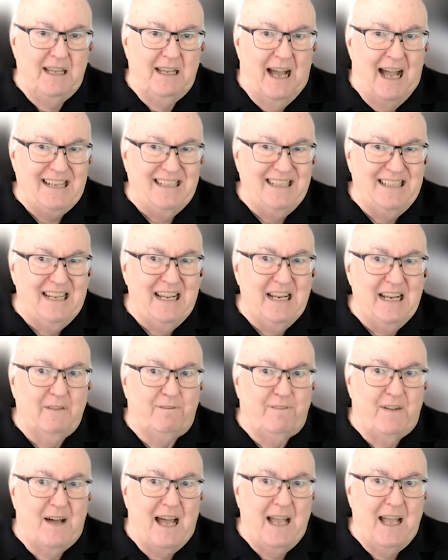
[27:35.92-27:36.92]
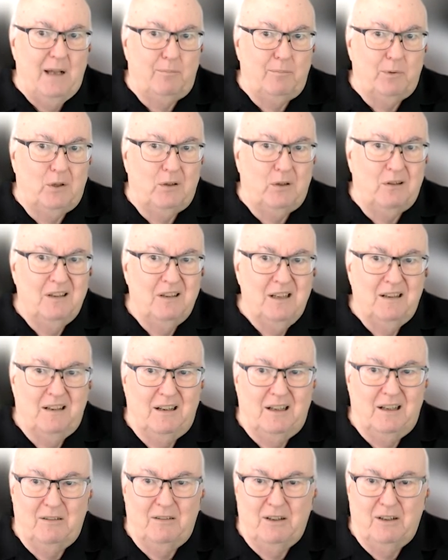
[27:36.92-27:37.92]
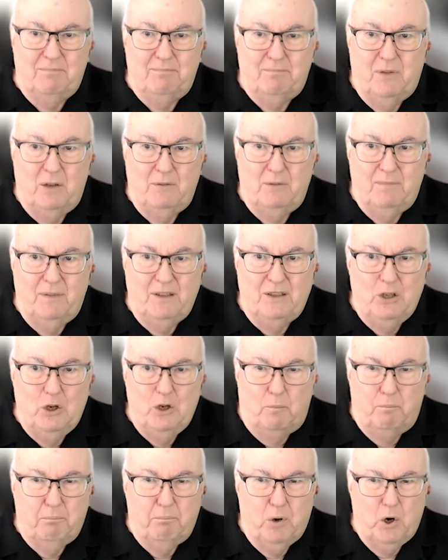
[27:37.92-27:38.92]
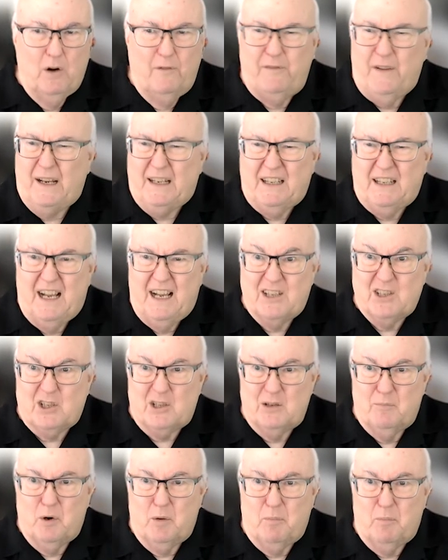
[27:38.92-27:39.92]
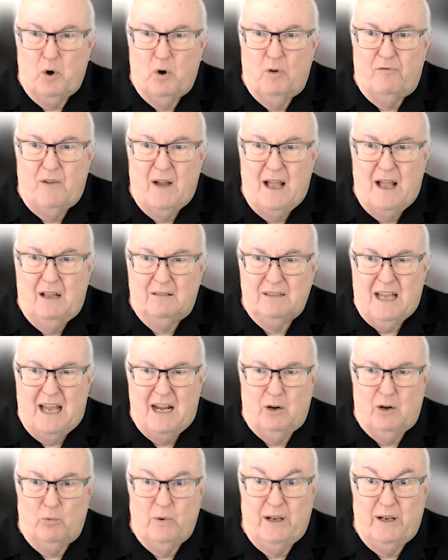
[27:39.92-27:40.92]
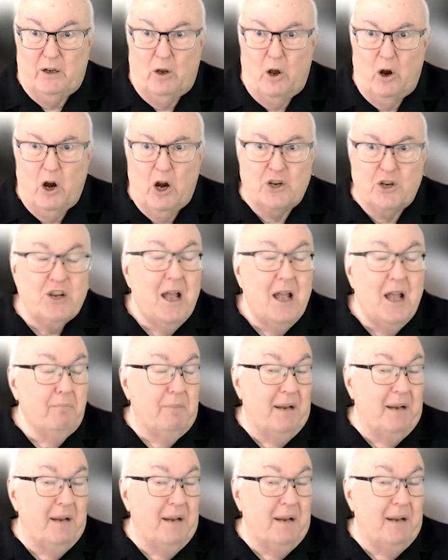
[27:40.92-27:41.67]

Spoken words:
identifiable, you know, perfect customer profile kind of writ large.